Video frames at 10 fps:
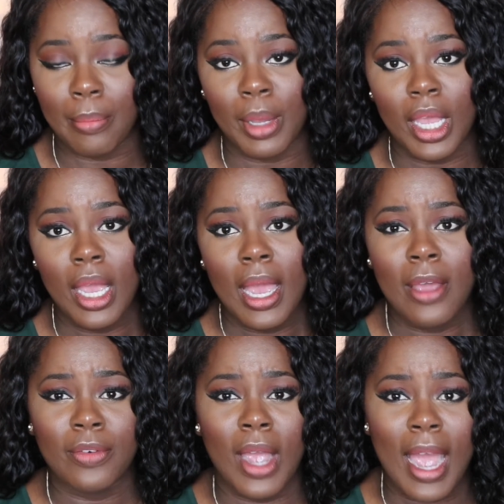but
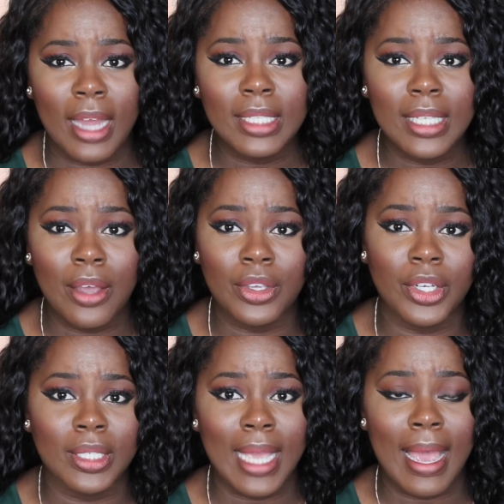for how to tell
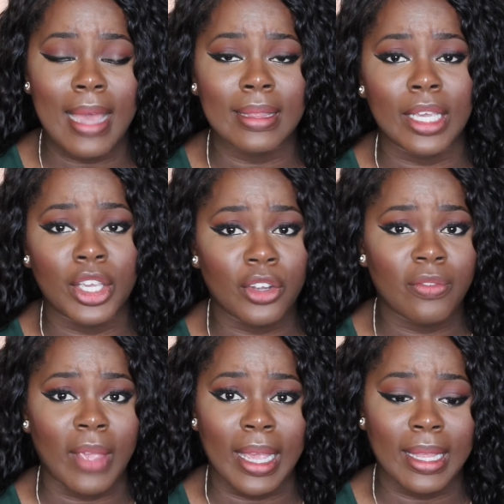your dad that you're
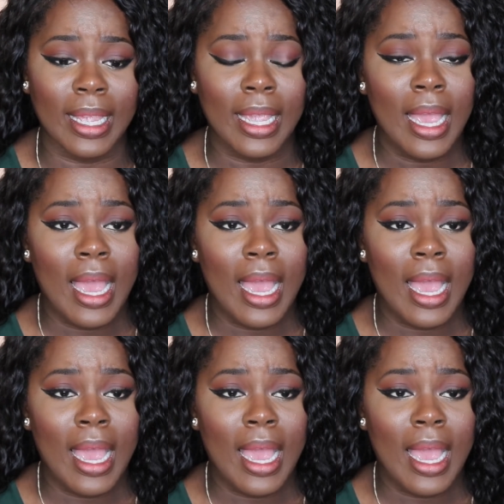failing,